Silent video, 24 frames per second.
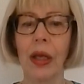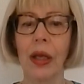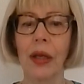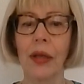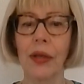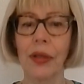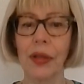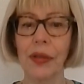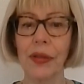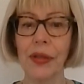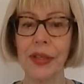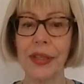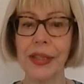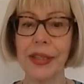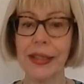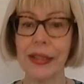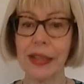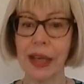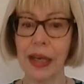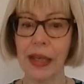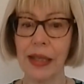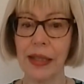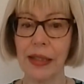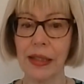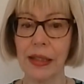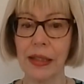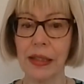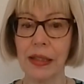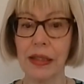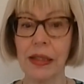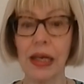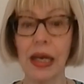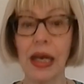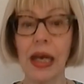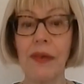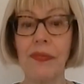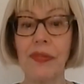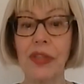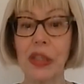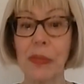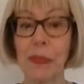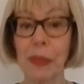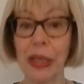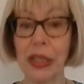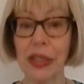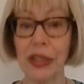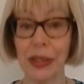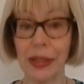So they decided to have a
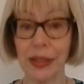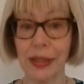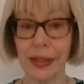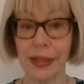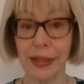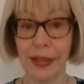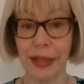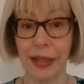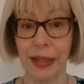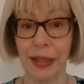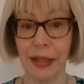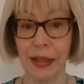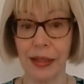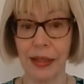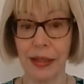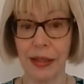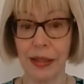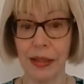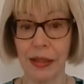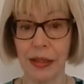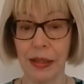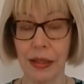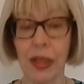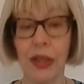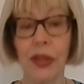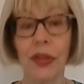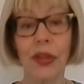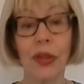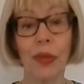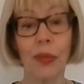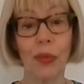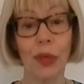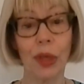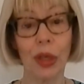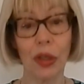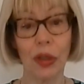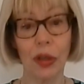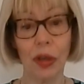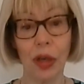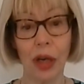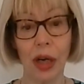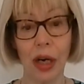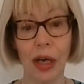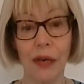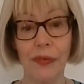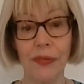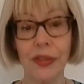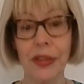specialist nurse that would look
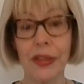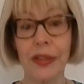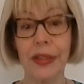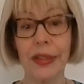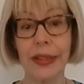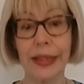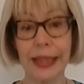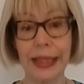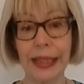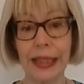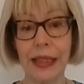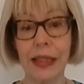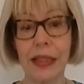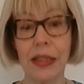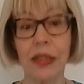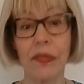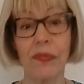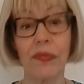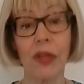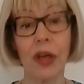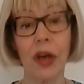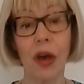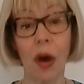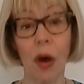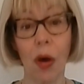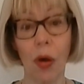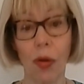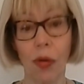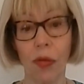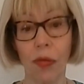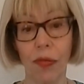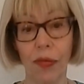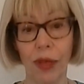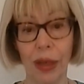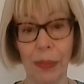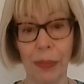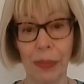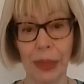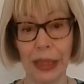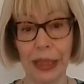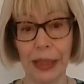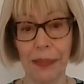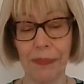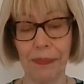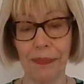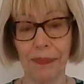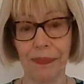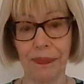after the needs of the whole
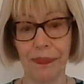family.